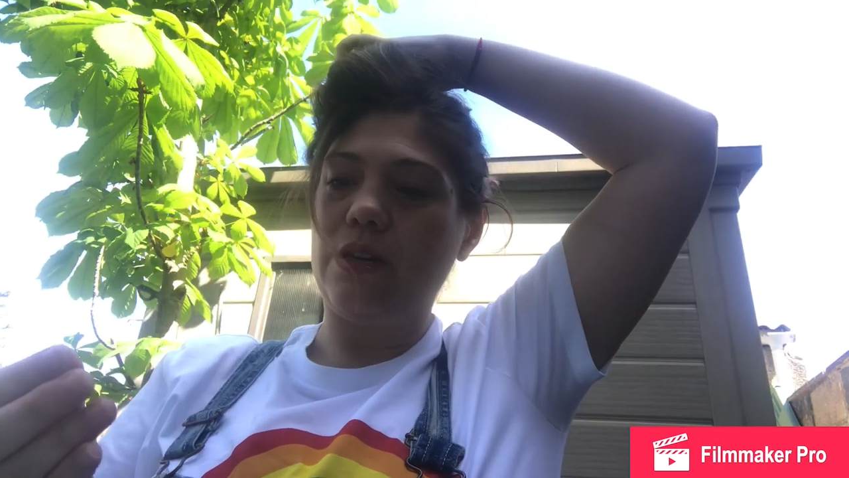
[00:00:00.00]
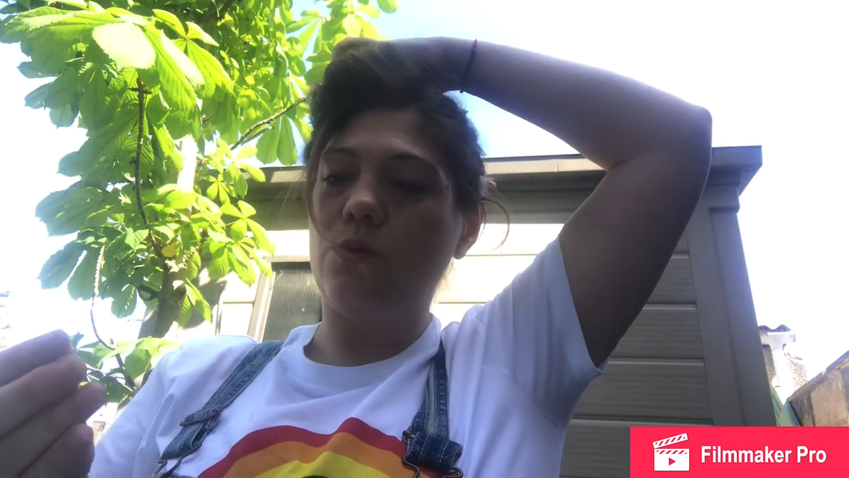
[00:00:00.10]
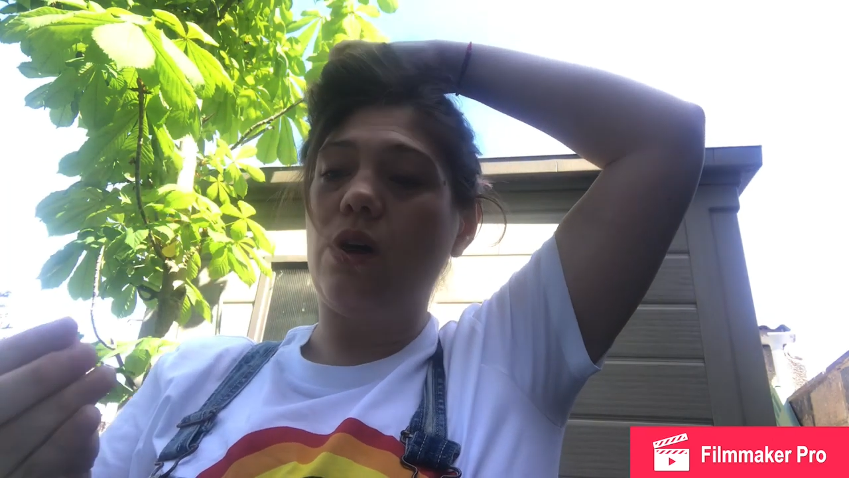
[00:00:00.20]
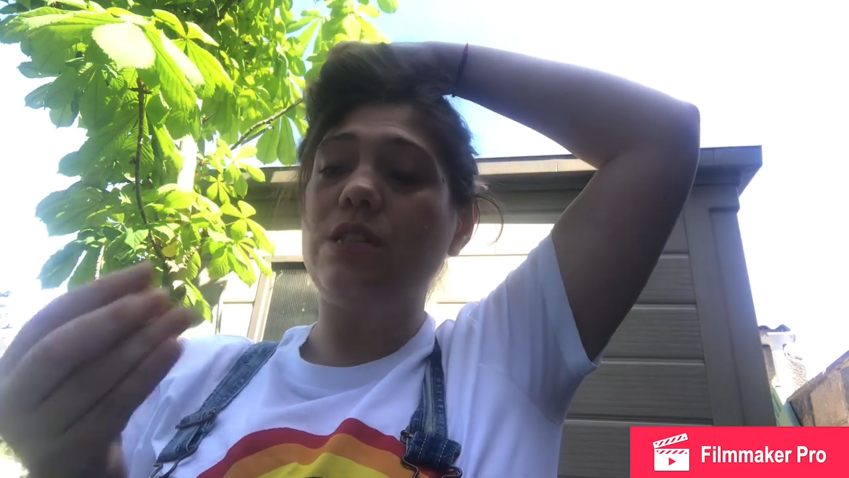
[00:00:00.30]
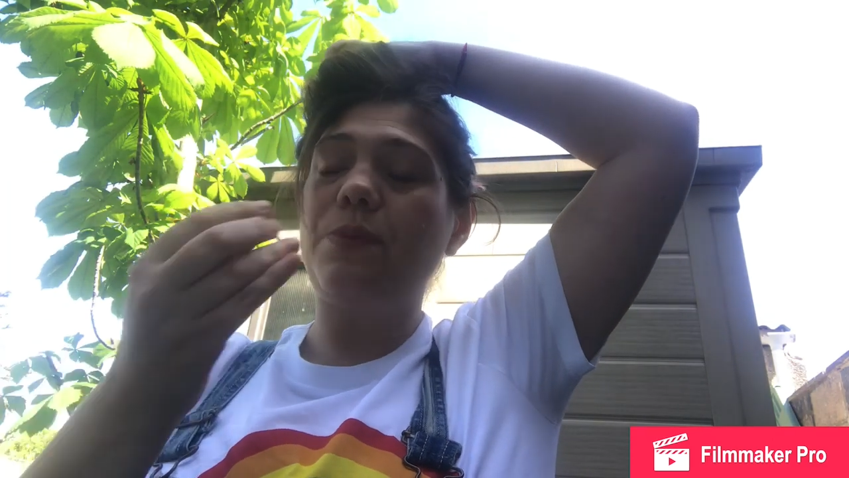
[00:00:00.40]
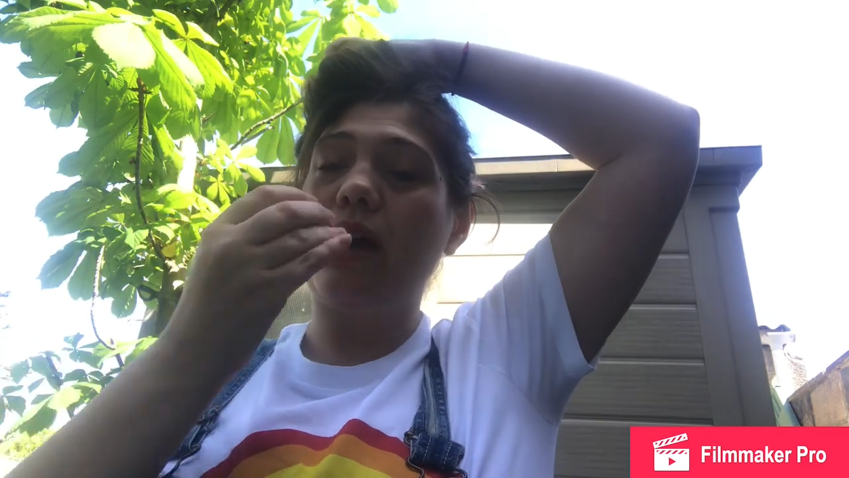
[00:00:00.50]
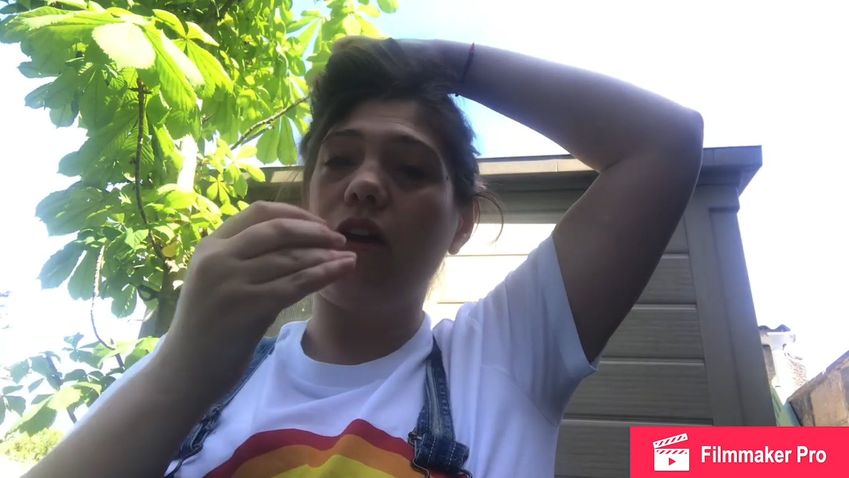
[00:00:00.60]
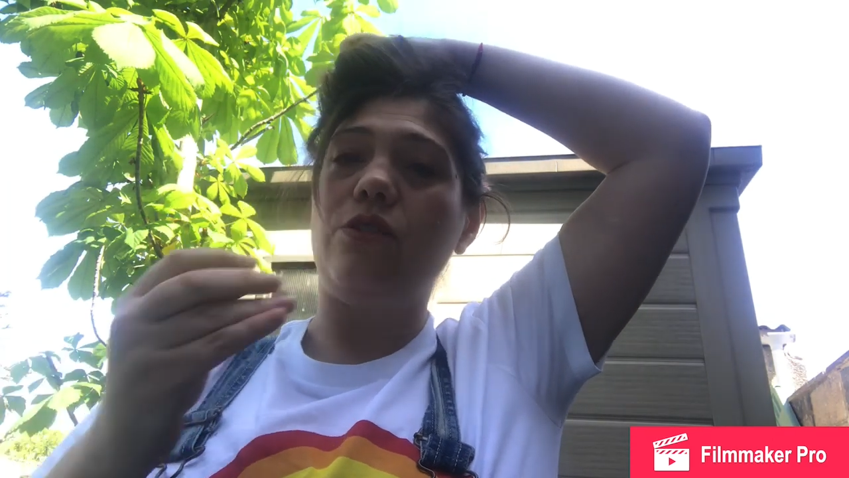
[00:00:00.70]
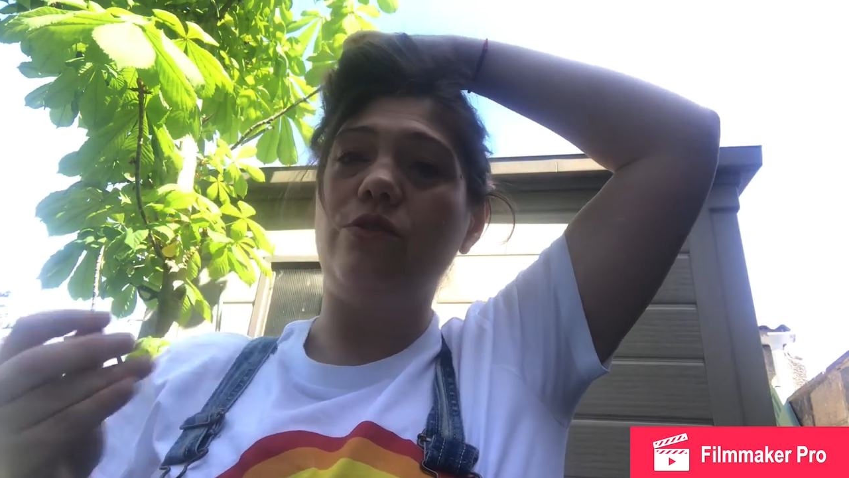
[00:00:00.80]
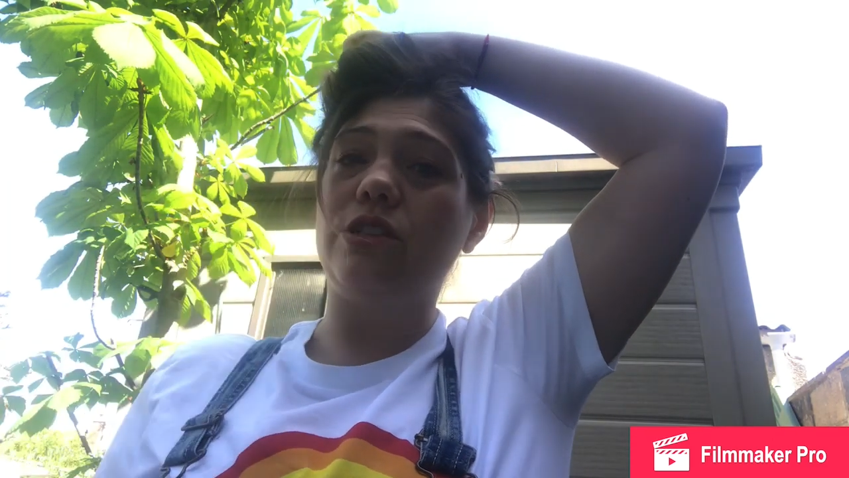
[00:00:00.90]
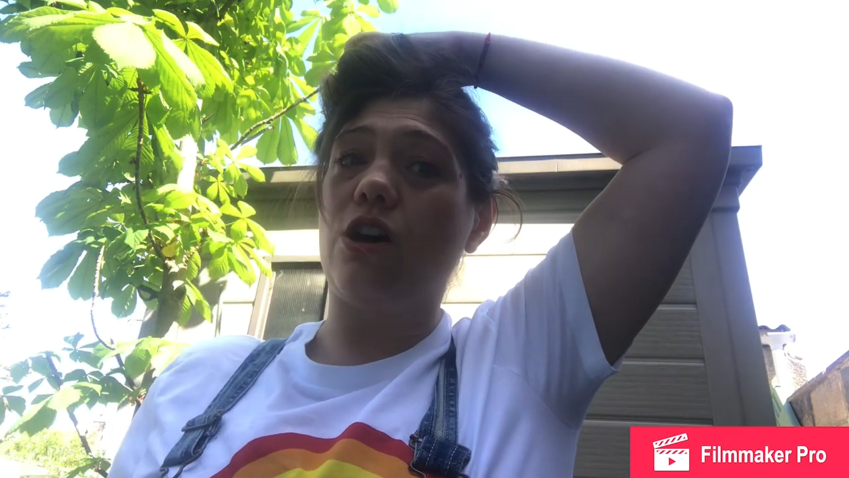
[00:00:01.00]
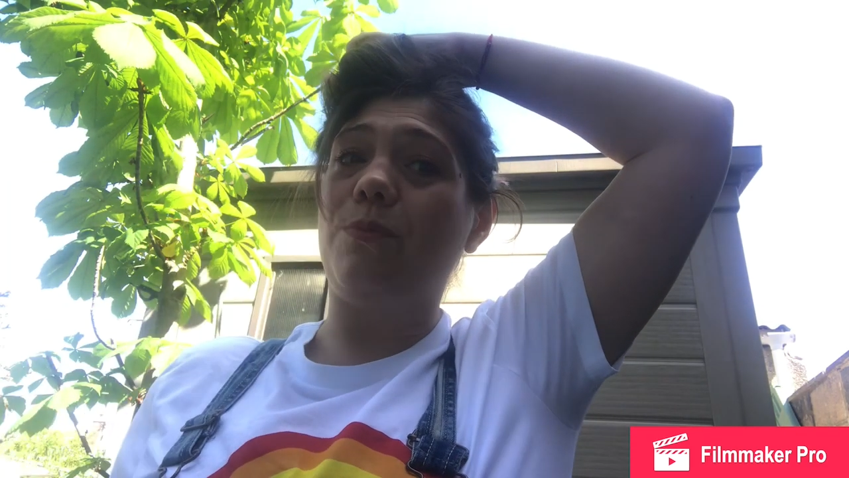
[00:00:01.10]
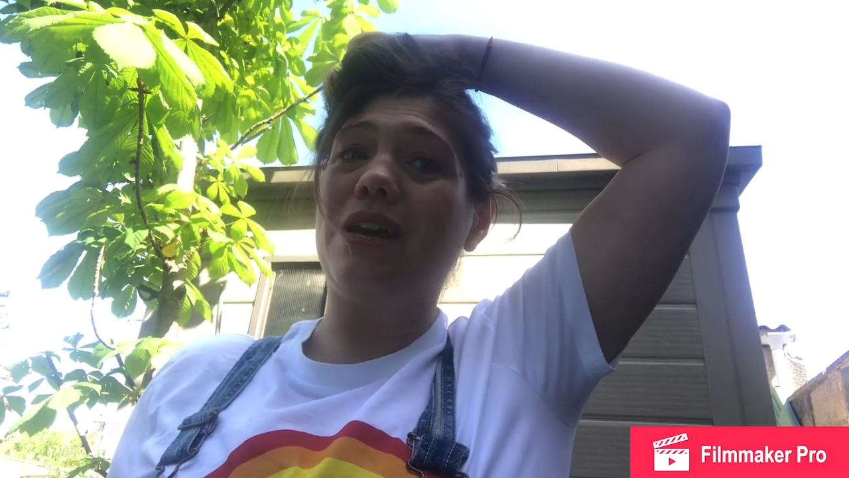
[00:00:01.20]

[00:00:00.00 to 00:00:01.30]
Well, I suppose I'll be